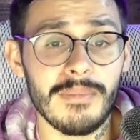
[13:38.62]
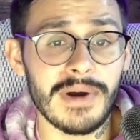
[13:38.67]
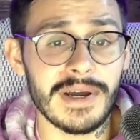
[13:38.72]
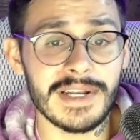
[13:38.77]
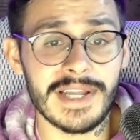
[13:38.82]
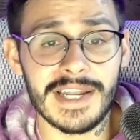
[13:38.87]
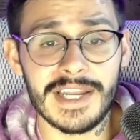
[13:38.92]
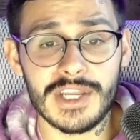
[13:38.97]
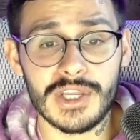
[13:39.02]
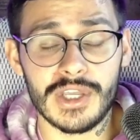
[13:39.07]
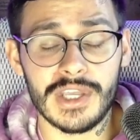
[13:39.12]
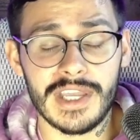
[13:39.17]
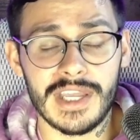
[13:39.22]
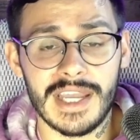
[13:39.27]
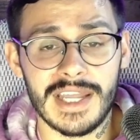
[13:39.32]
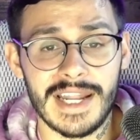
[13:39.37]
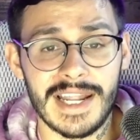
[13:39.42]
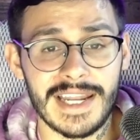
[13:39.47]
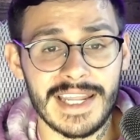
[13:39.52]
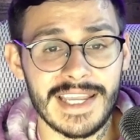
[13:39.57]
But in
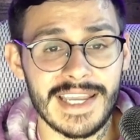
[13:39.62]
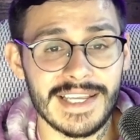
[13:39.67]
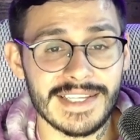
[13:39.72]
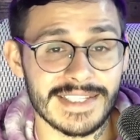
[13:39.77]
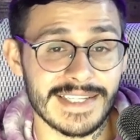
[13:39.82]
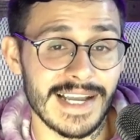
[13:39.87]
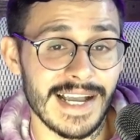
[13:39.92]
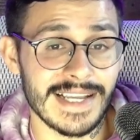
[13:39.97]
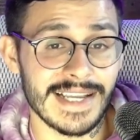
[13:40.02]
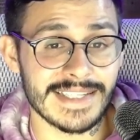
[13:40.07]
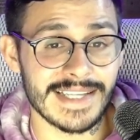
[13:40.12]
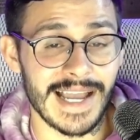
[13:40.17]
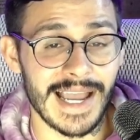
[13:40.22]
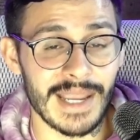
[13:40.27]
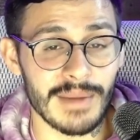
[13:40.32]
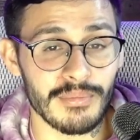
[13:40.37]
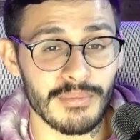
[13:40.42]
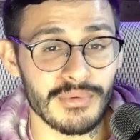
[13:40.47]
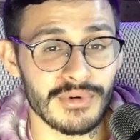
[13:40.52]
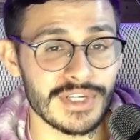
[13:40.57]
any case, guys,
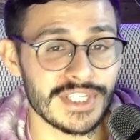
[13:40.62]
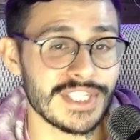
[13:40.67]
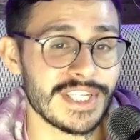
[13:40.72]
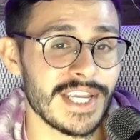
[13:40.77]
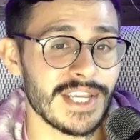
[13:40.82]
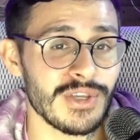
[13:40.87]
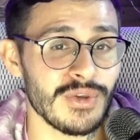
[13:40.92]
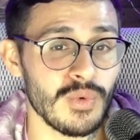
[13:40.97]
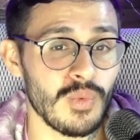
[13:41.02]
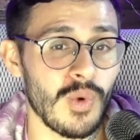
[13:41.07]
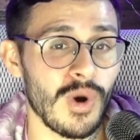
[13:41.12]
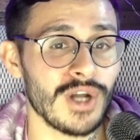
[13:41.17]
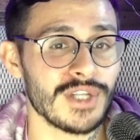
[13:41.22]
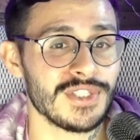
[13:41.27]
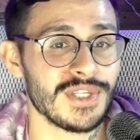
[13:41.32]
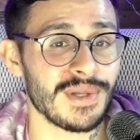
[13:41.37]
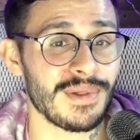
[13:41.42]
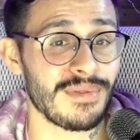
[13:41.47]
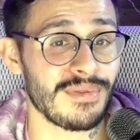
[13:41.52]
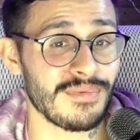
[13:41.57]
I appreciate you
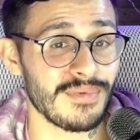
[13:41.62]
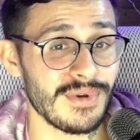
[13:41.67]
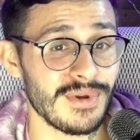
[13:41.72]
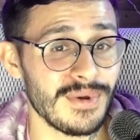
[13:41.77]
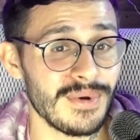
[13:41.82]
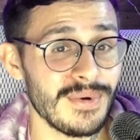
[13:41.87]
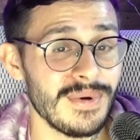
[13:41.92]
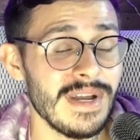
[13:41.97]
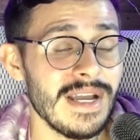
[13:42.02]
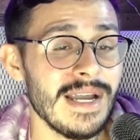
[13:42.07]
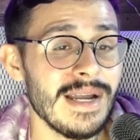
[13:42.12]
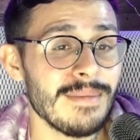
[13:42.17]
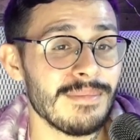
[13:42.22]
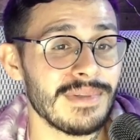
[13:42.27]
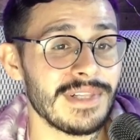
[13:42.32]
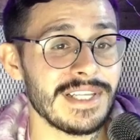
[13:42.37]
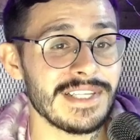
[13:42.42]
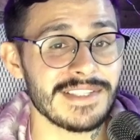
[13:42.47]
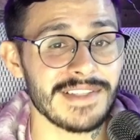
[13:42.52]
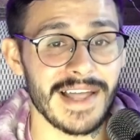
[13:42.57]
watching through.
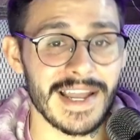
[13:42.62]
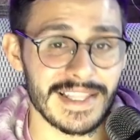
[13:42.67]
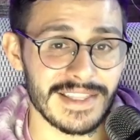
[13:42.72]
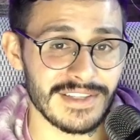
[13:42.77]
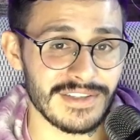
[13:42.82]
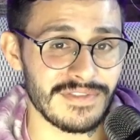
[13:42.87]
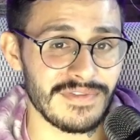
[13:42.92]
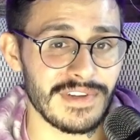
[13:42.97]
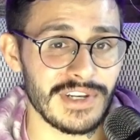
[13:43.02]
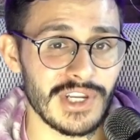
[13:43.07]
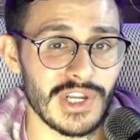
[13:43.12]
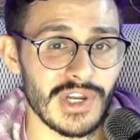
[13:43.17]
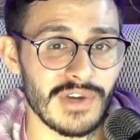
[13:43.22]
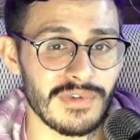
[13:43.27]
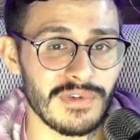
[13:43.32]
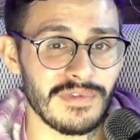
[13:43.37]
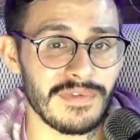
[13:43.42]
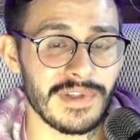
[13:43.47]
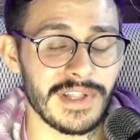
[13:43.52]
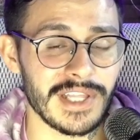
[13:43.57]
Please like this video
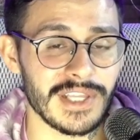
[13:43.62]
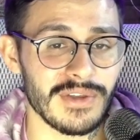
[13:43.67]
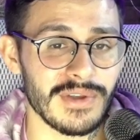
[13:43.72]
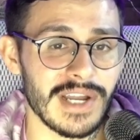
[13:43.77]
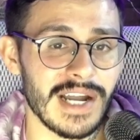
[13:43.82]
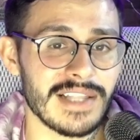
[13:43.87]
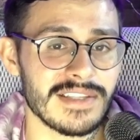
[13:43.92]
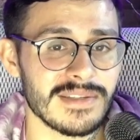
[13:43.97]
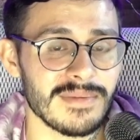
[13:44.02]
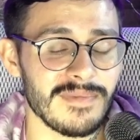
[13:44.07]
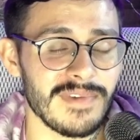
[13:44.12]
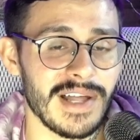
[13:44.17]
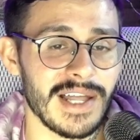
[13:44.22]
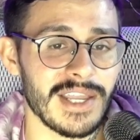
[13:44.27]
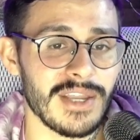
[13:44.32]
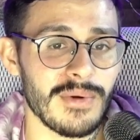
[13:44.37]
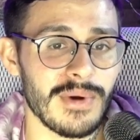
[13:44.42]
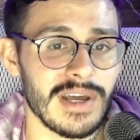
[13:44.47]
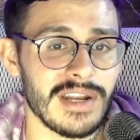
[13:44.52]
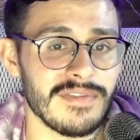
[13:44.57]
if you feel like you got some
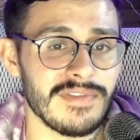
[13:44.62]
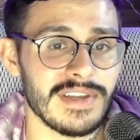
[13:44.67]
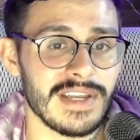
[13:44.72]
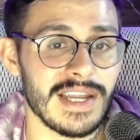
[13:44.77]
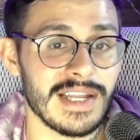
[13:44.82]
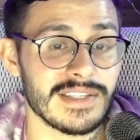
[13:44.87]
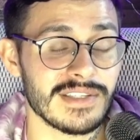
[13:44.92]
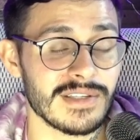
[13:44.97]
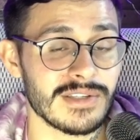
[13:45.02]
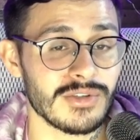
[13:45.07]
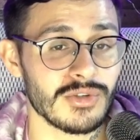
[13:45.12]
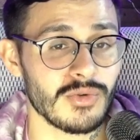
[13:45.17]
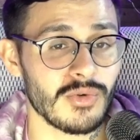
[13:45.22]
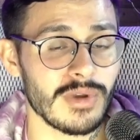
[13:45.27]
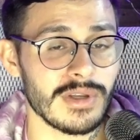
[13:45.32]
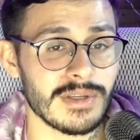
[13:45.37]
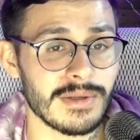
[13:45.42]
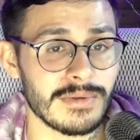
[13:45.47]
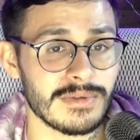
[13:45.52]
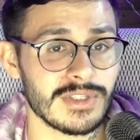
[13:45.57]
value out of it, and
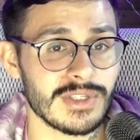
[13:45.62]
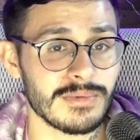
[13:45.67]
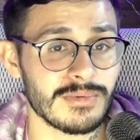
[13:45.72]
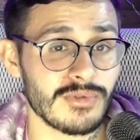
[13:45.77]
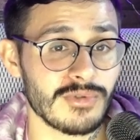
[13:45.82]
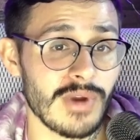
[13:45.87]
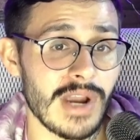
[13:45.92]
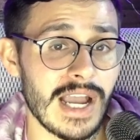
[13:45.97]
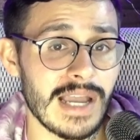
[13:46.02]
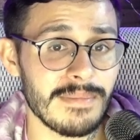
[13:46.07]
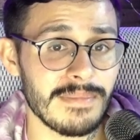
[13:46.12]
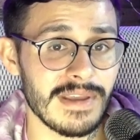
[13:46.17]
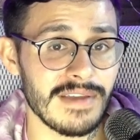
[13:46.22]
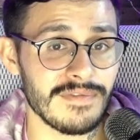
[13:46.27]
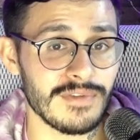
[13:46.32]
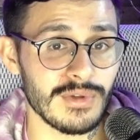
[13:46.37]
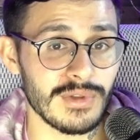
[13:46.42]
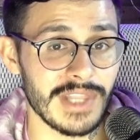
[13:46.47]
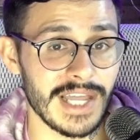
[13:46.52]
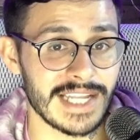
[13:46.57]
subscribe
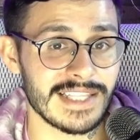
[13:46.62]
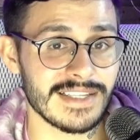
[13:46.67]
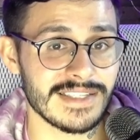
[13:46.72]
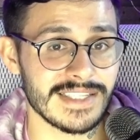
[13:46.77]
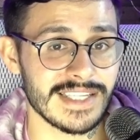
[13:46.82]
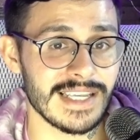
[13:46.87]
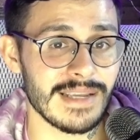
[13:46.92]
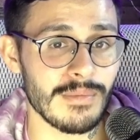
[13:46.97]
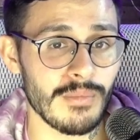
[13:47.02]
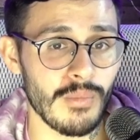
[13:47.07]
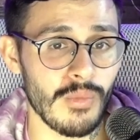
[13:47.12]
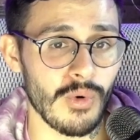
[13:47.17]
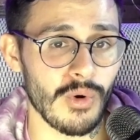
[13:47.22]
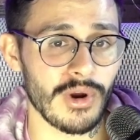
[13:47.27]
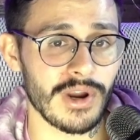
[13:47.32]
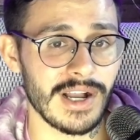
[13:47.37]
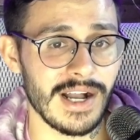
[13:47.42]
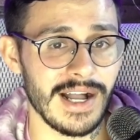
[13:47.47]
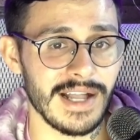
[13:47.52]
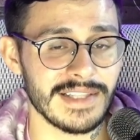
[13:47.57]
if you'd like to see
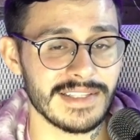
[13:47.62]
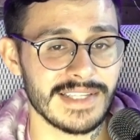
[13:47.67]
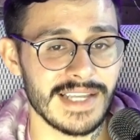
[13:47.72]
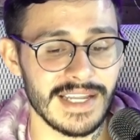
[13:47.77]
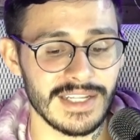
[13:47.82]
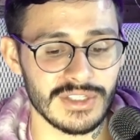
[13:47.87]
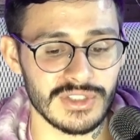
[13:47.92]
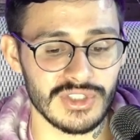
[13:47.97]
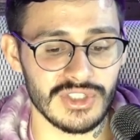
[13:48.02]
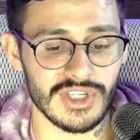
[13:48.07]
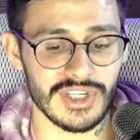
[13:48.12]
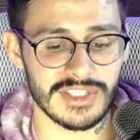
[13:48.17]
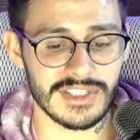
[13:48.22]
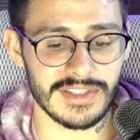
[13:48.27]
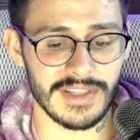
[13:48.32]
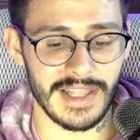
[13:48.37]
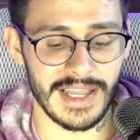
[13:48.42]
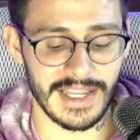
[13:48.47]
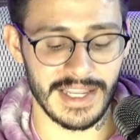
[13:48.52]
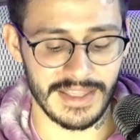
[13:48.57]
more content
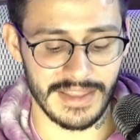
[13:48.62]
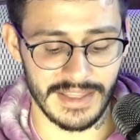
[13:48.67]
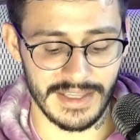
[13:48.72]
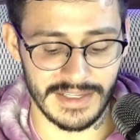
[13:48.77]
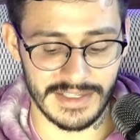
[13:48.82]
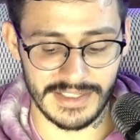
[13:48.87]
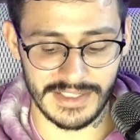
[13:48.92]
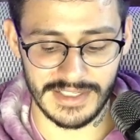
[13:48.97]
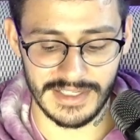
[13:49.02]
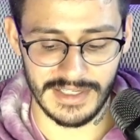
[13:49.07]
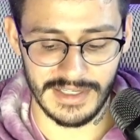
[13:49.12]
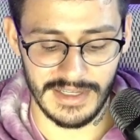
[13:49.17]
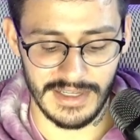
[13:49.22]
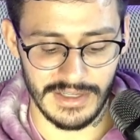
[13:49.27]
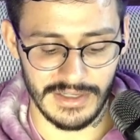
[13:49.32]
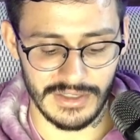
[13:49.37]
just like this.